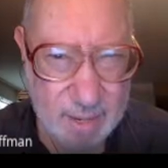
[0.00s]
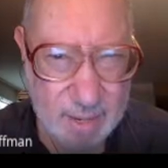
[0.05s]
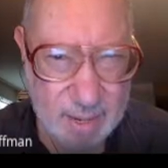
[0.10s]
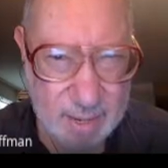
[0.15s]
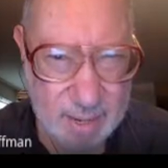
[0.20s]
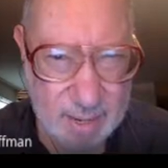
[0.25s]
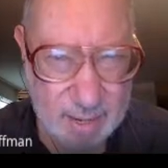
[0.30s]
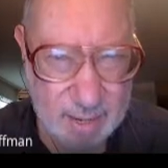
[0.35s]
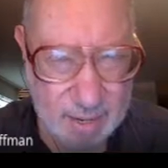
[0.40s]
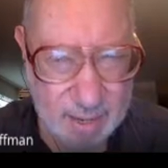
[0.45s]

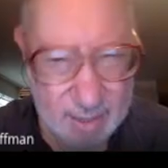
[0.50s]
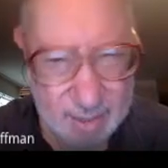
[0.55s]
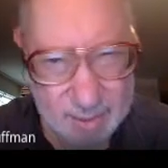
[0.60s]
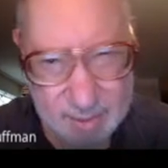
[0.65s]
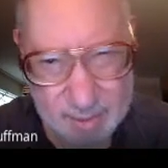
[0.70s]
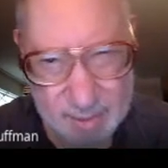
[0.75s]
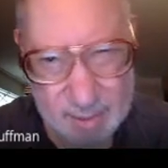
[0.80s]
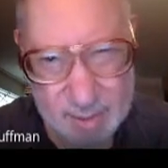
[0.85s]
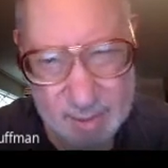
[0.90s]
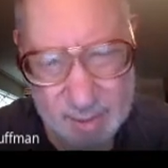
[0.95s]
and
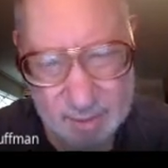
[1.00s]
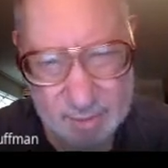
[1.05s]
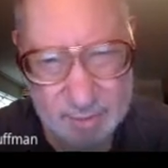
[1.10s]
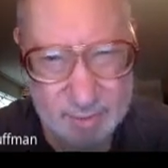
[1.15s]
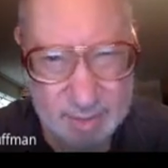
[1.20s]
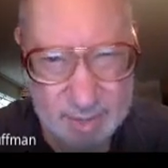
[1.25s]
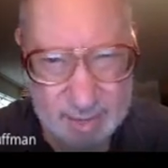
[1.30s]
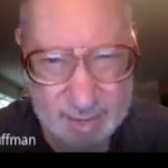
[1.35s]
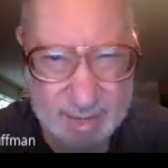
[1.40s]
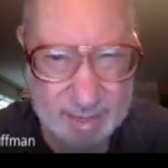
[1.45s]

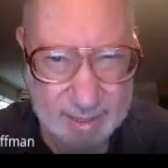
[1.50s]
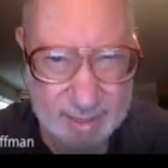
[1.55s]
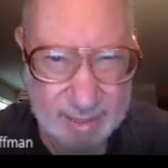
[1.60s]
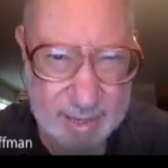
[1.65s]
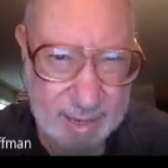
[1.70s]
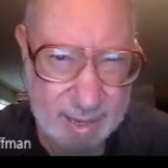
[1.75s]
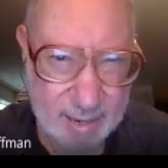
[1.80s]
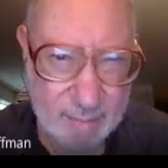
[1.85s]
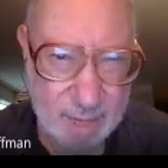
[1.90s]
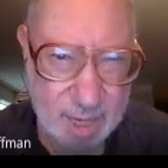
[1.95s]
another N,
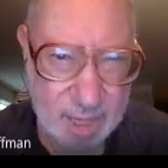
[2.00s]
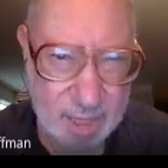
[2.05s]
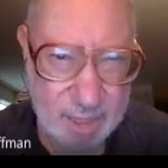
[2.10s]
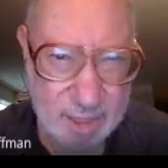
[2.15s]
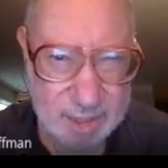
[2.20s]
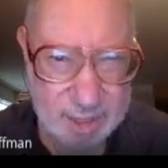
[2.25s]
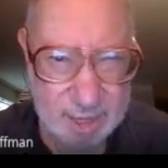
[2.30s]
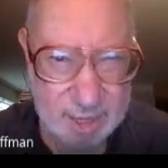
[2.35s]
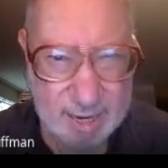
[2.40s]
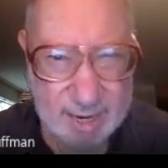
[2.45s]

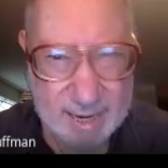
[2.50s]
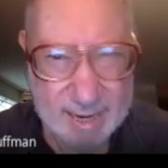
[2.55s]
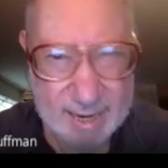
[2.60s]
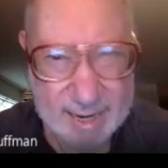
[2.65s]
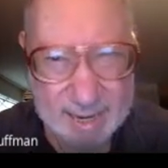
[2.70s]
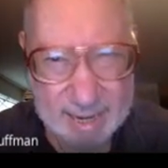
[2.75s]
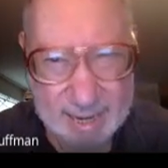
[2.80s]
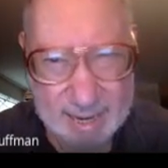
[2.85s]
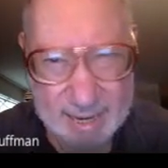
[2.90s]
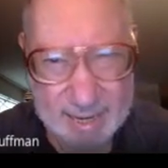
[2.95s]
Mij,
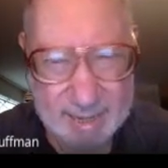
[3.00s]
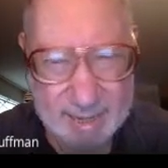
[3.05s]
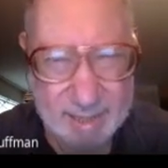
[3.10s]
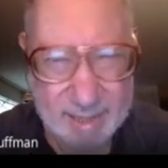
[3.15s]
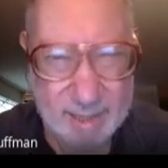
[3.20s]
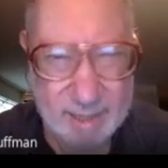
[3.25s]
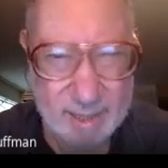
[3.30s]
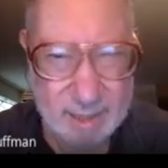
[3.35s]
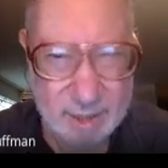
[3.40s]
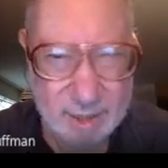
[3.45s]

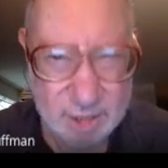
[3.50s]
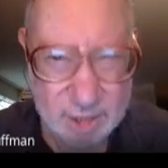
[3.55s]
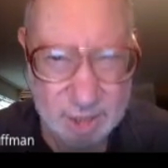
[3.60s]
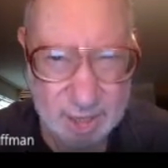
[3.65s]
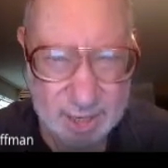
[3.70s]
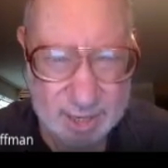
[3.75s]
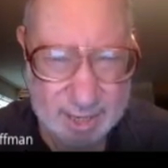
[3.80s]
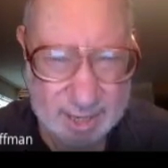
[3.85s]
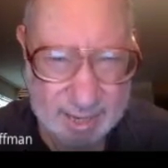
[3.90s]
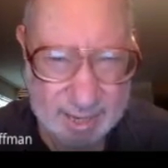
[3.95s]
N,
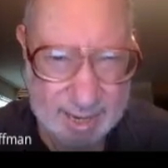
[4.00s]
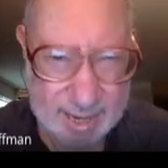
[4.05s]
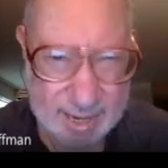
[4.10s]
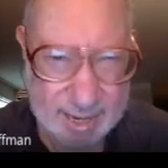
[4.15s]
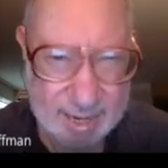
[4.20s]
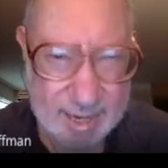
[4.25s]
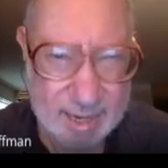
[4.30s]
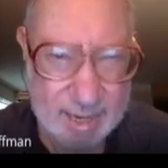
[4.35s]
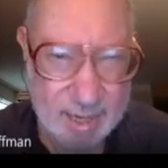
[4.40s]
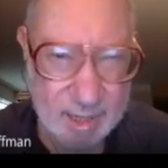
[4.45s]

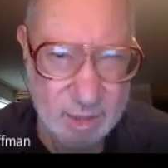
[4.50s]
Jk.